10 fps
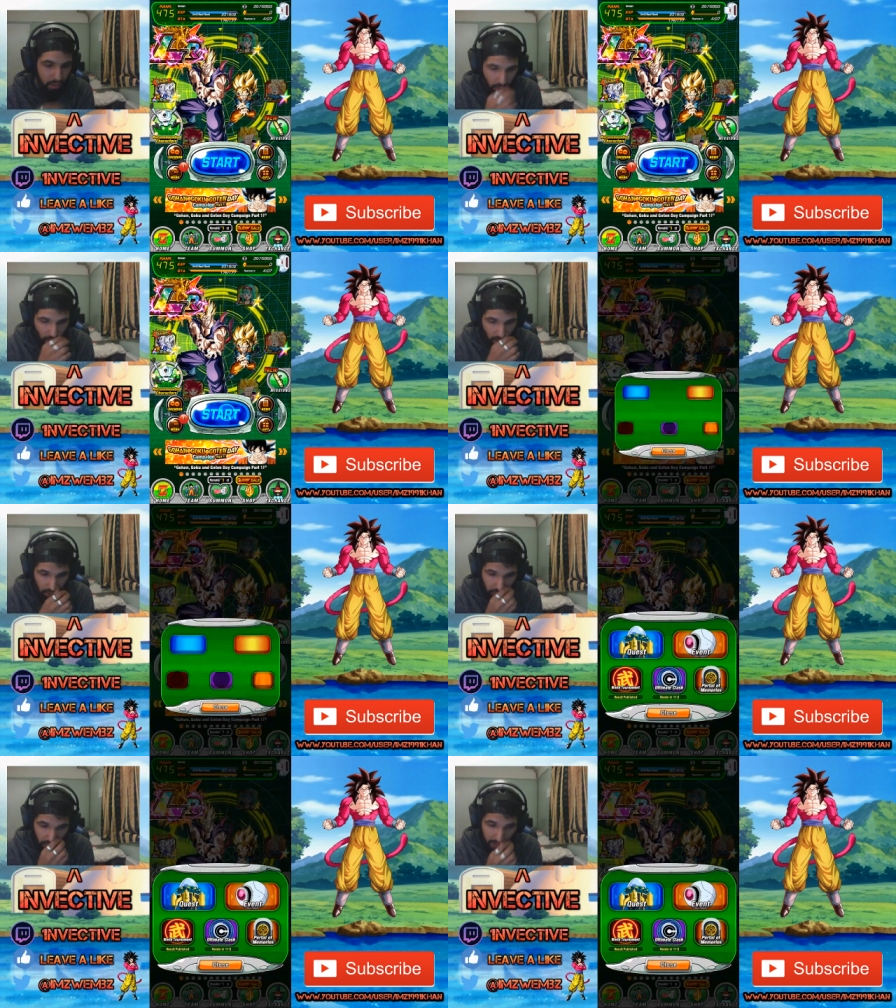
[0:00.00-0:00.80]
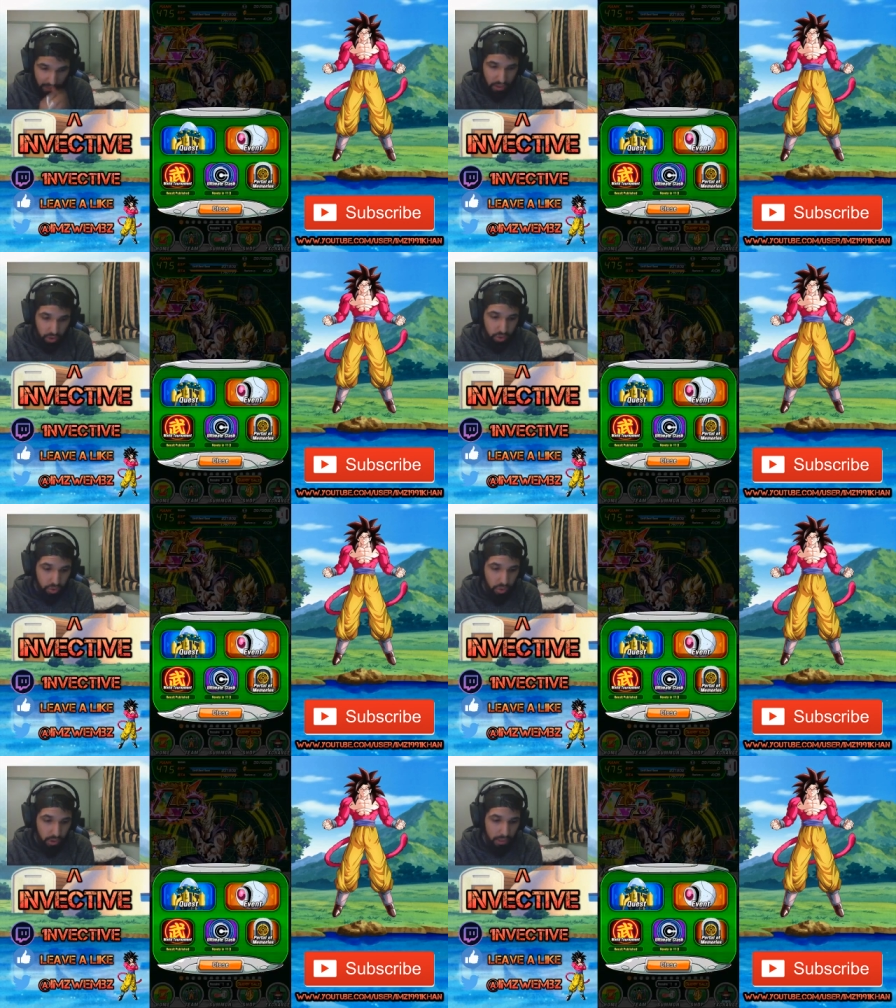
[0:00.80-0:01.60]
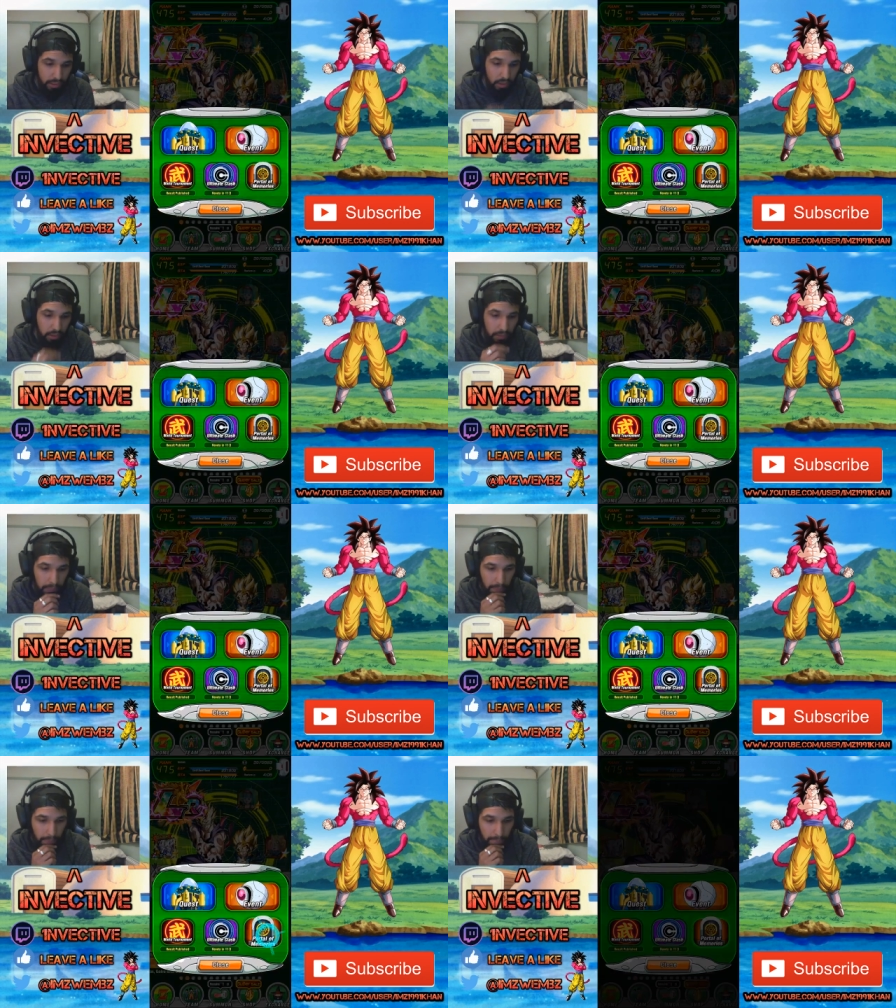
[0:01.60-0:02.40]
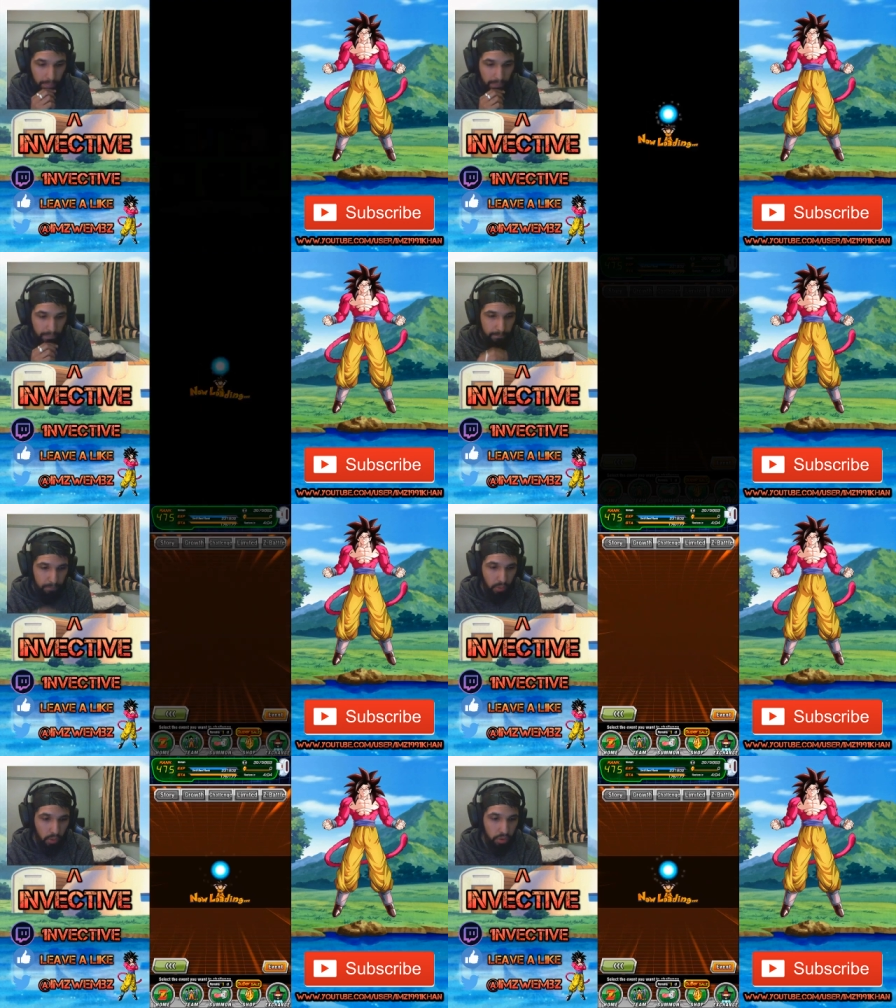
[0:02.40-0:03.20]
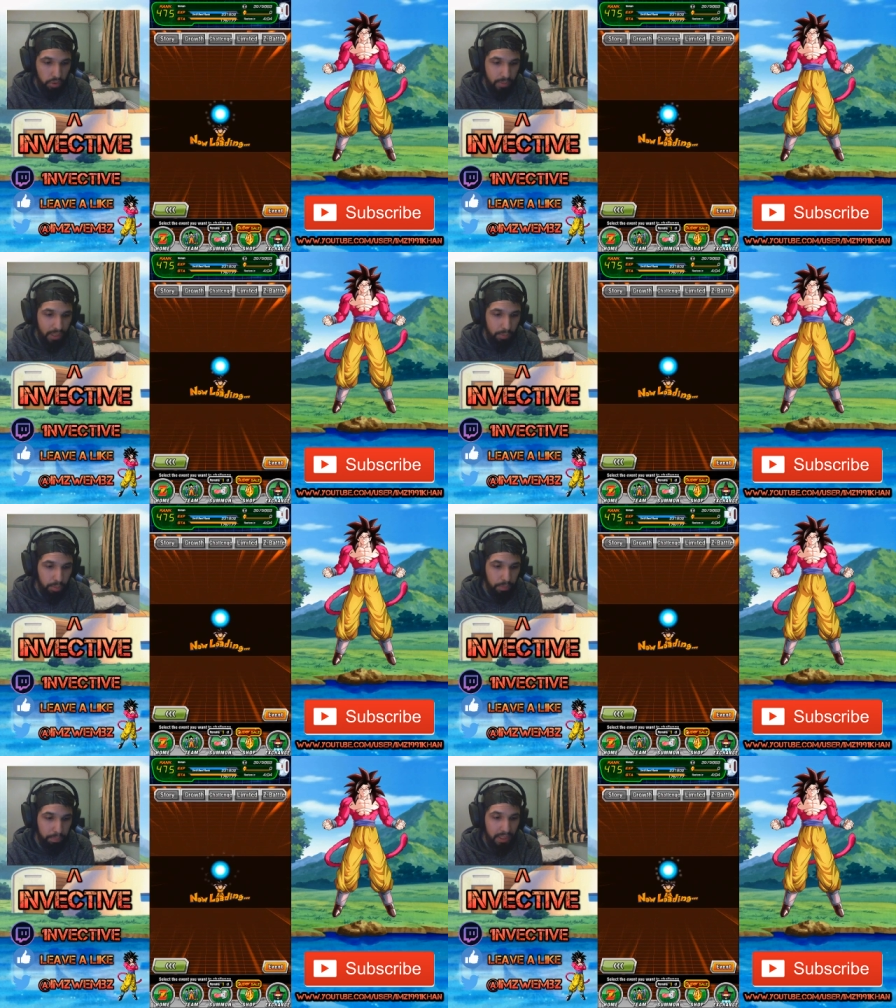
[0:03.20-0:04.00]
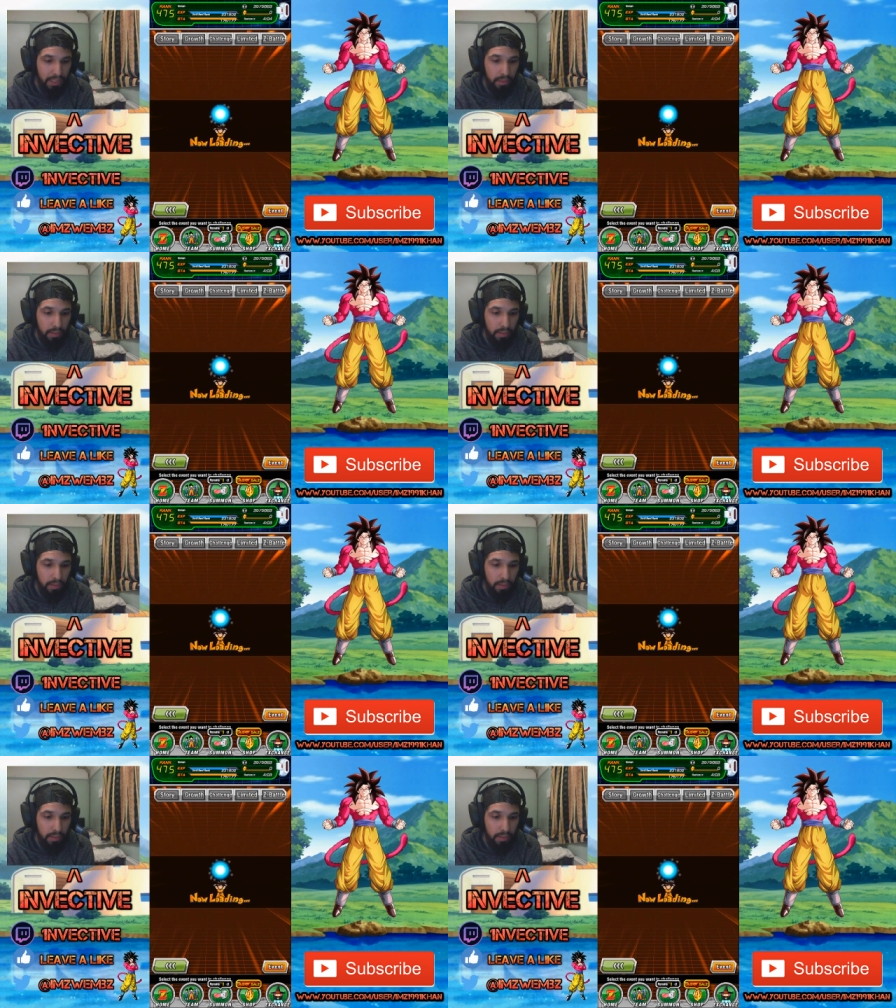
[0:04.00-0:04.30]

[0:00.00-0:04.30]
Are you really and truly going to be able to beat